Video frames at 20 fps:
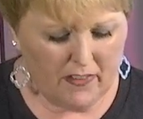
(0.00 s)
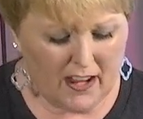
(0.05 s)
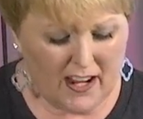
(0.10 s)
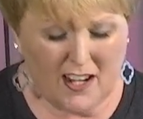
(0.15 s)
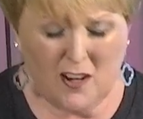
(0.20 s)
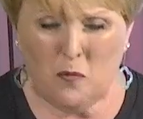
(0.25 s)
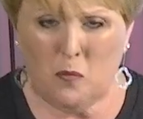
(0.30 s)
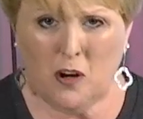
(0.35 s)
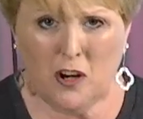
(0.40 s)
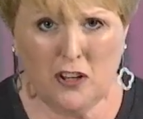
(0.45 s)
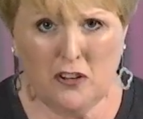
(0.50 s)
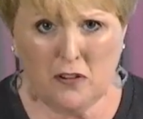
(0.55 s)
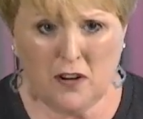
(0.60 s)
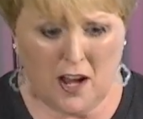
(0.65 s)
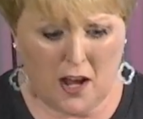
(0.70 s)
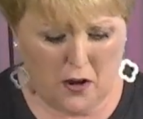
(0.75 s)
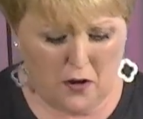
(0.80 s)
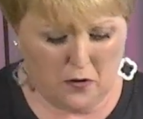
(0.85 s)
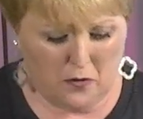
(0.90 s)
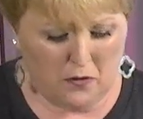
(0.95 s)
anywhere you
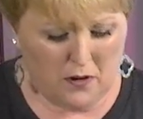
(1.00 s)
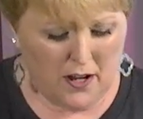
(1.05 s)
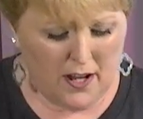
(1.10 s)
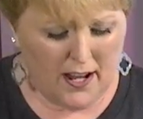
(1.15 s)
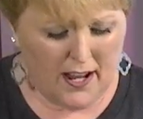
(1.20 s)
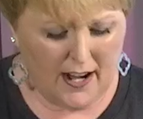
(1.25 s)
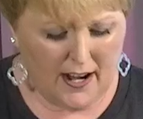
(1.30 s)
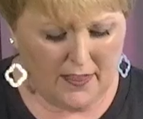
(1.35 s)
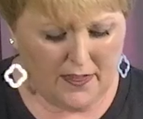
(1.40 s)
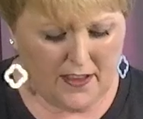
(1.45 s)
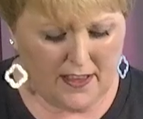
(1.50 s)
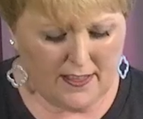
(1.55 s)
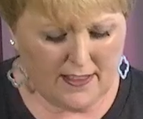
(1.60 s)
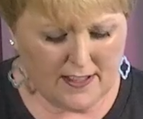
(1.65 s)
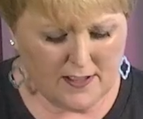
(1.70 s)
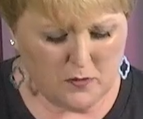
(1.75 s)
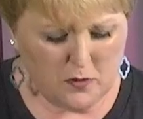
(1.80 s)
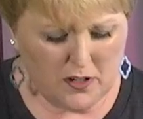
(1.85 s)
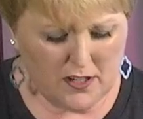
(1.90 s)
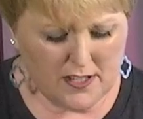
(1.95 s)
go, and I think
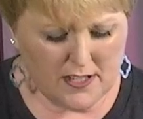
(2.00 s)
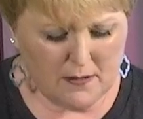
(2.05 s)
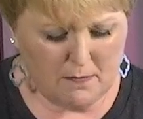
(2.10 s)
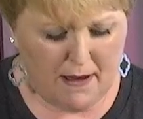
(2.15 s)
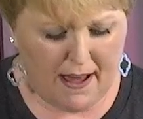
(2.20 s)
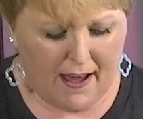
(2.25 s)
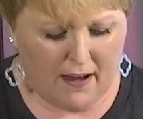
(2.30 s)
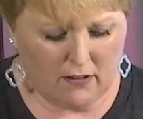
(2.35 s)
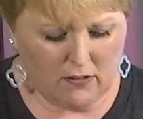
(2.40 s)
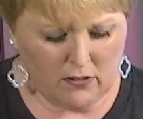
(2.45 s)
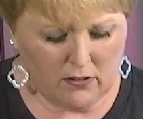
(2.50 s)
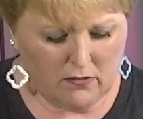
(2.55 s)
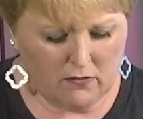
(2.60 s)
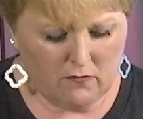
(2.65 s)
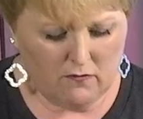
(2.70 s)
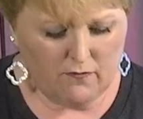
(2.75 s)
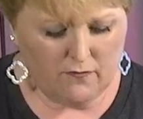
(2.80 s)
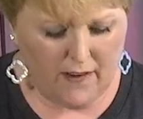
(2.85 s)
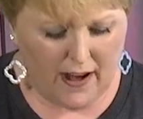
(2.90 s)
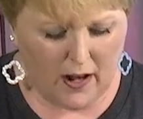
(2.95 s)
that's what it's about,
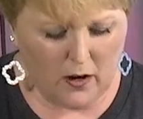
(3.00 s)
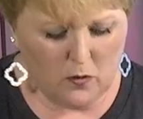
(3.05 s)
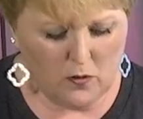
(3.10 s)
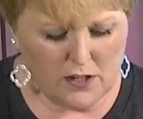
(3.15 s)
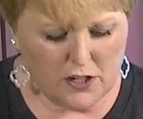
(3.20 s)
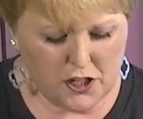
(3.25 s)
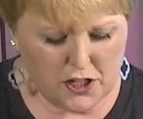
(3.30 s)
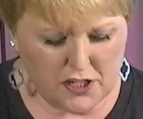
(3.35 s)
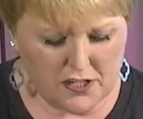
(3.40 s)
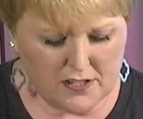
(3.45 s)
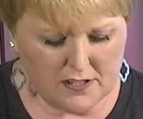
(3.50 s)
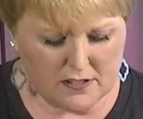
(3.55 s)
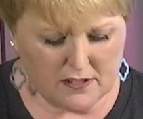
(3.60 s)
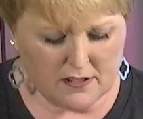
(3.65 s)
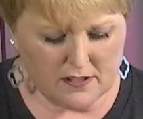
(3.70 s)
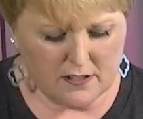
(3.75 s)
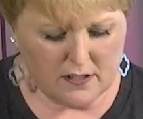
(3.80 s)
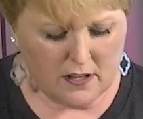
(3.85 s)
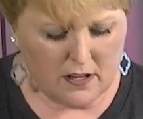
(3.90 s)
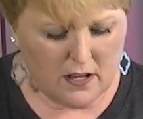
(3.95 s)
following
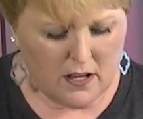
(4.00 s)
Jesus.